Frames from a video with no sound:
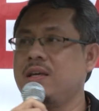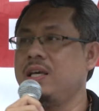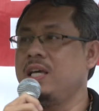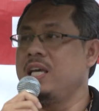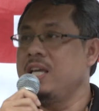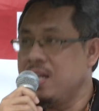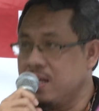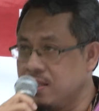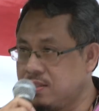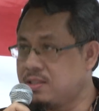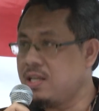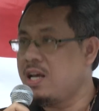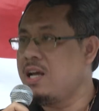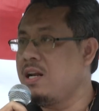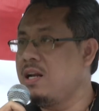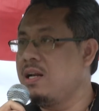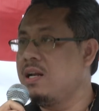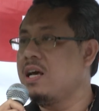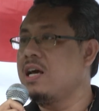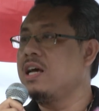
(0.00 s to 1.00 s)

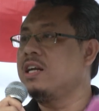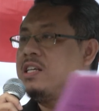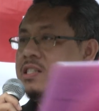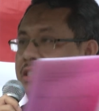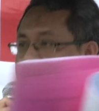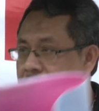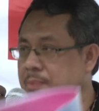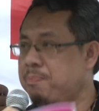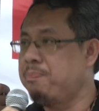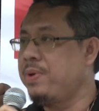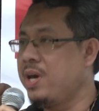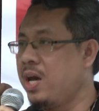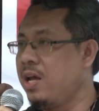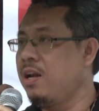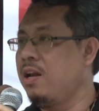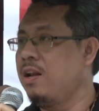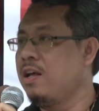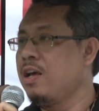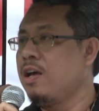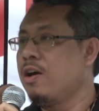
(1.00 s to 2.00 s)
innocent
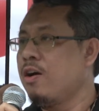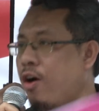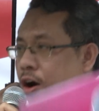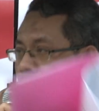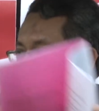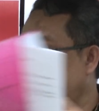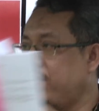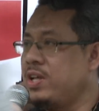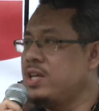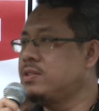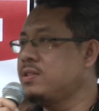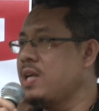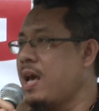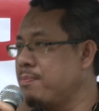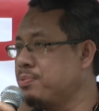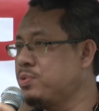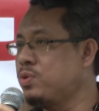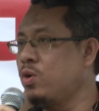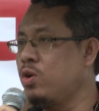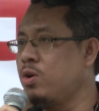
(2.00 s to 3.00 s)
recipient of this
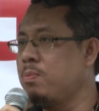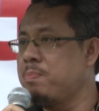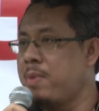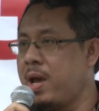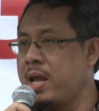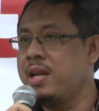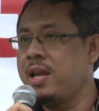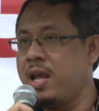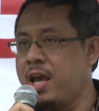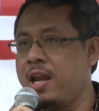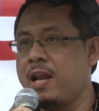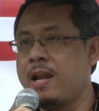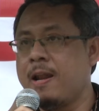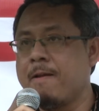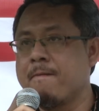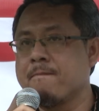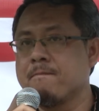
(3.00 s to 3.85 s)
absolute mandate?